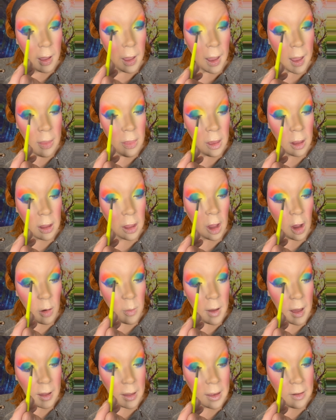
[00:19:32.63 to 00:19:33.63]
And then go
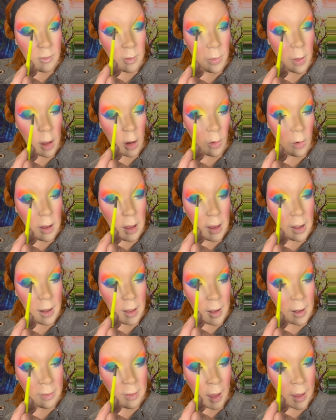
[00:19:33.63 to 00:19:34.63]
back in from the green
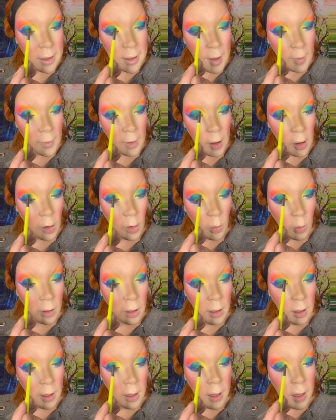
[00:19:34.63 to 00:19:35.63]
into that yellow.
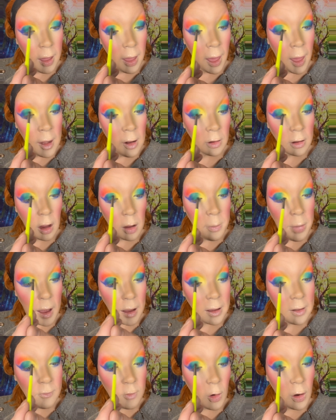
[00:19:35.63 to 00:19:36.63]
You'll go
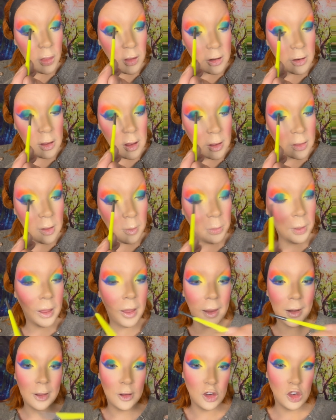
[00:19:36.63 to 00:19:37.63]
back and forth until you get the
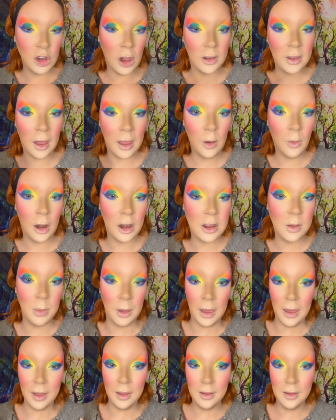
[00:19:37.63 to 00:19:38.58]
blend just how you want it to be.